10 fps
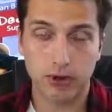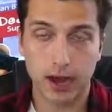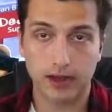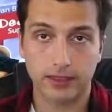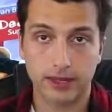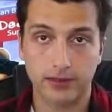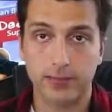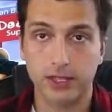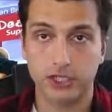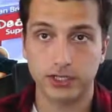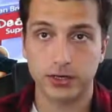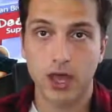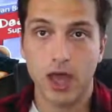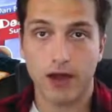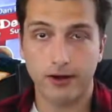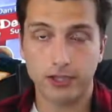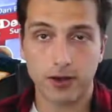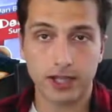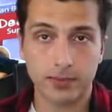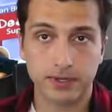product that you're pitching. All right,
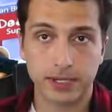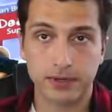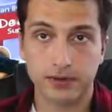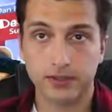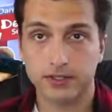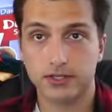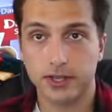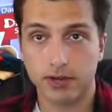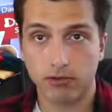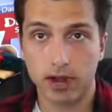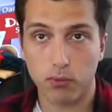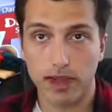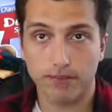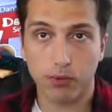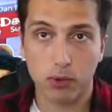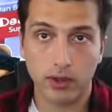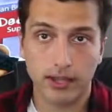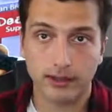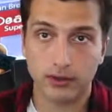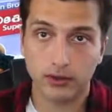so as a beginner, this is a great way to pull
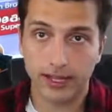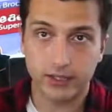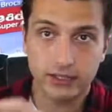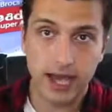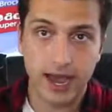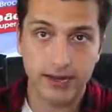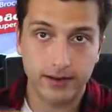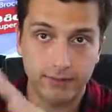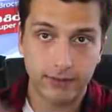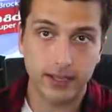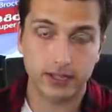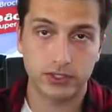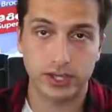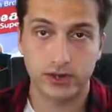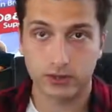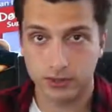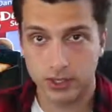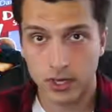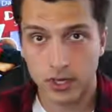in little side affiliate sales,